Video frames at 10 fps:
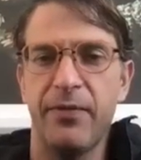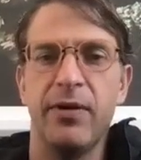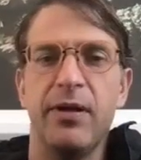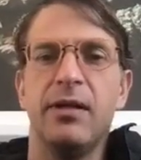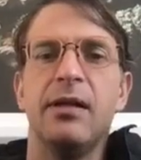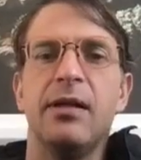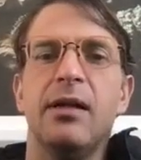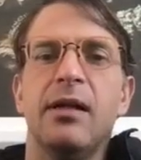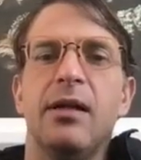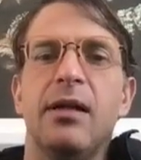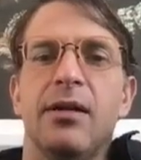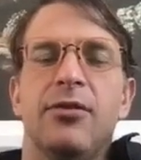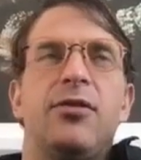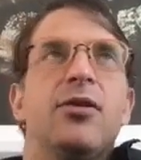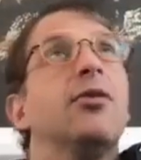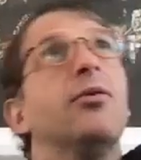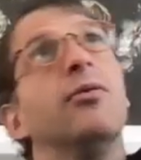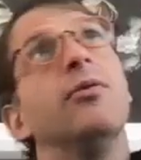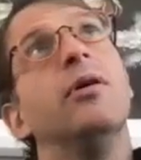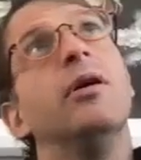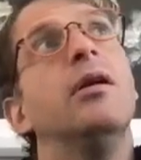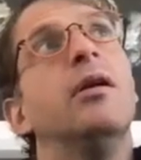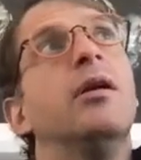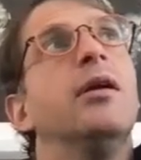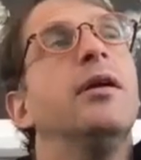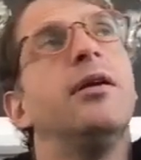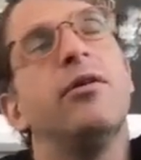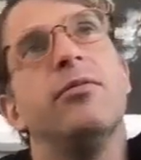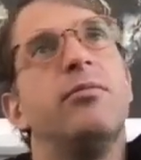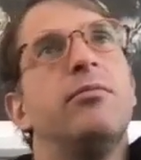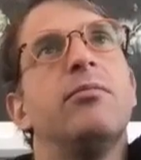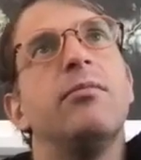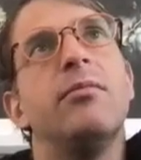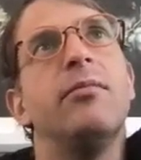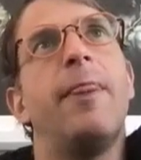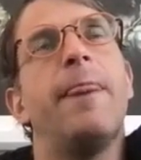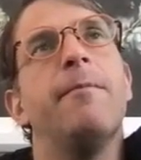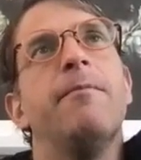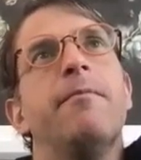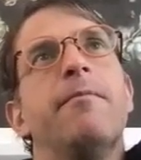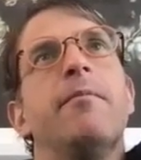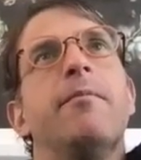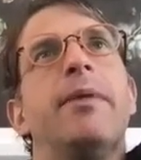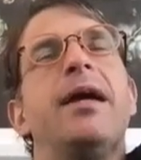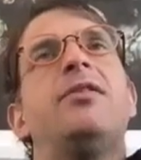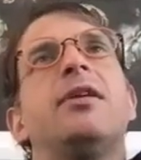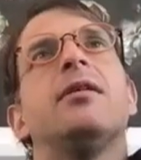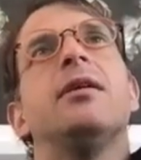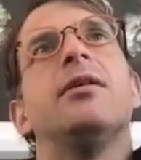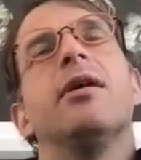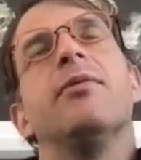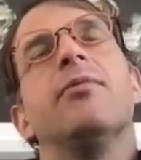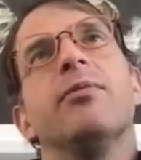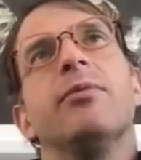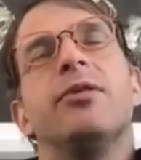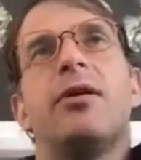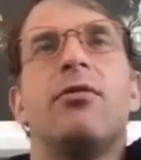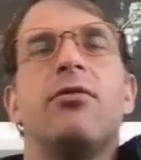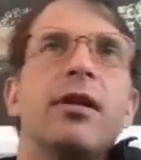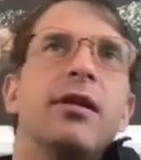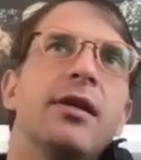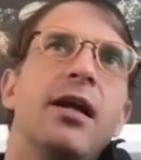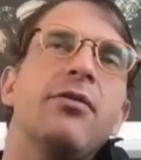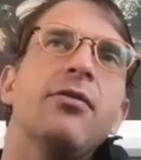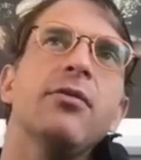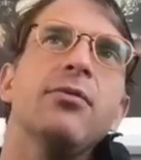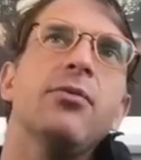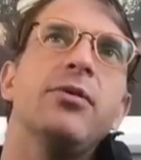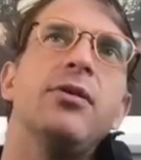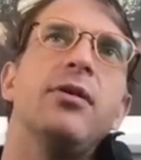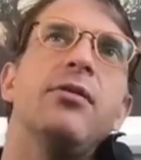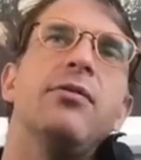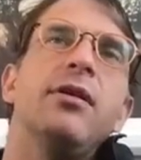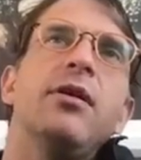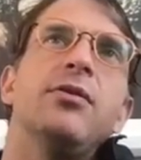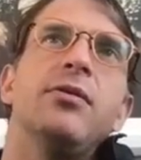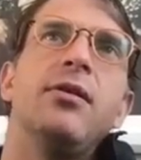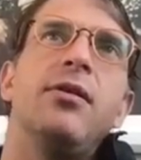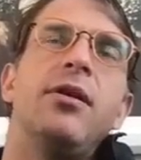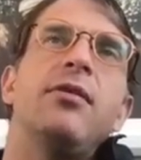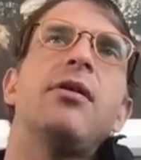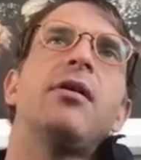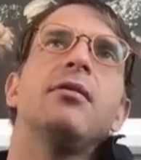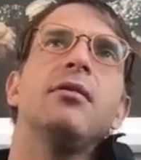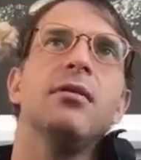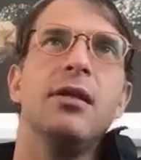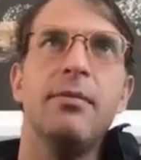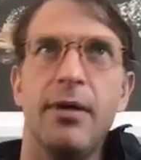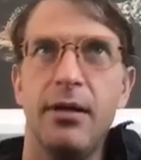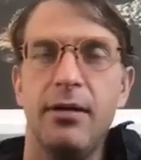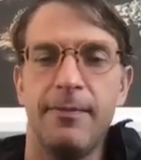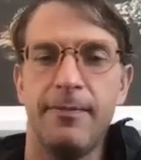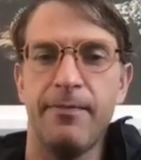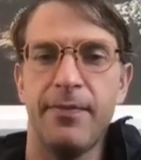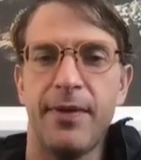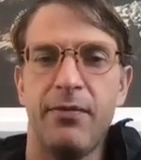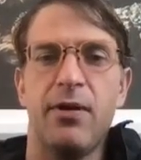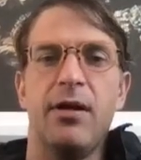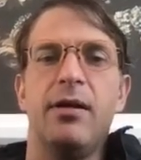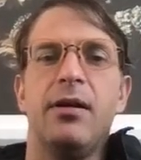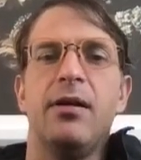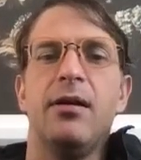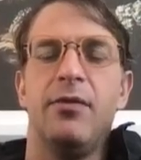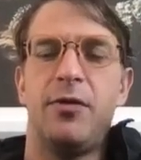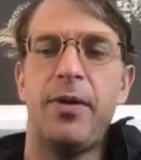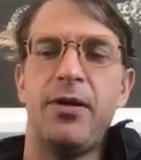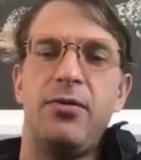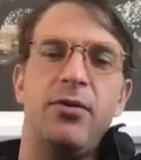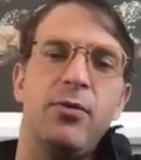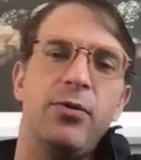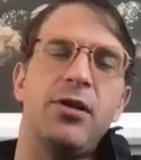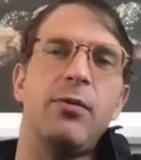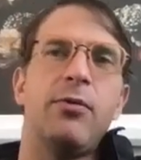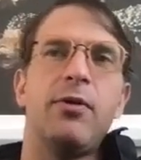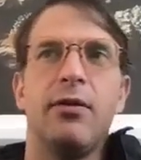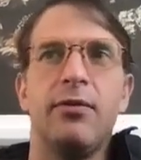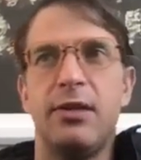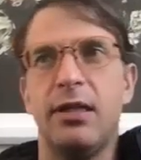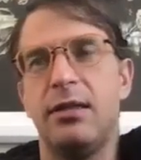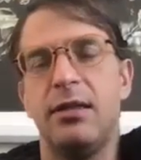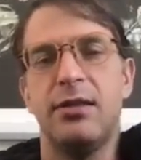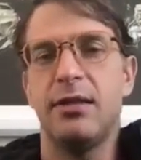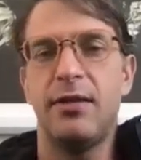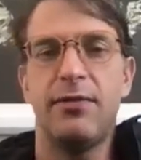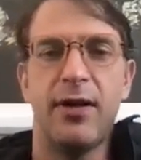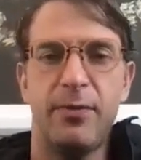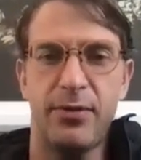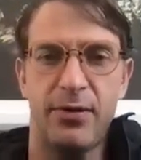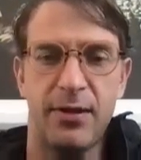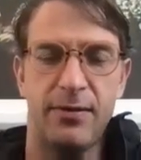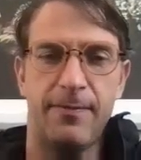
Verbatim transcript: right and so you know basically right when we started running these algorithms what we started to realize was the theoretical limit right of space usage was somewhere around 60 65 percent